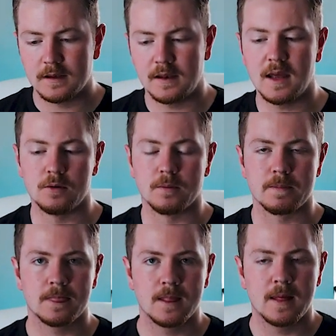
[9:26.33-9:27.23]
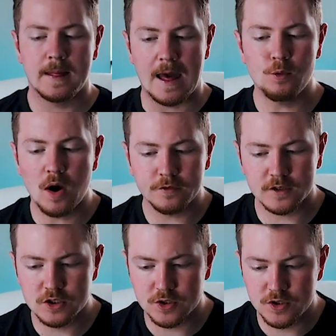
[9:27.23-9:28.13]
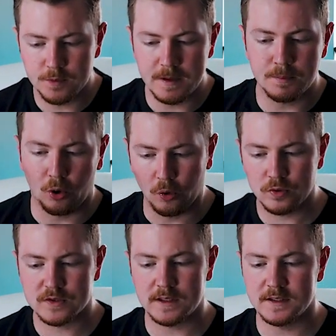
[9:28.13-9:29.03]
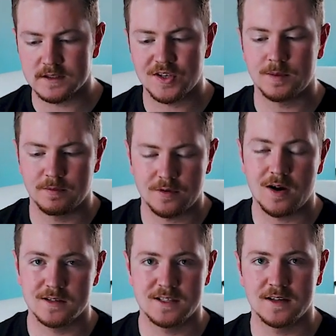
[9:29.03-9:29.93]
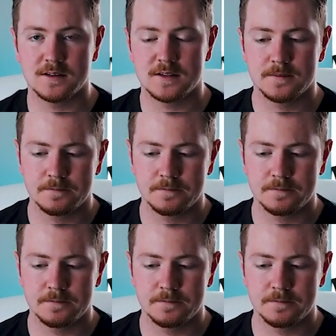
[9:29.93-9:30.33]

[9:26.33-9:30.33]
Now, how often should you be posting this type of content?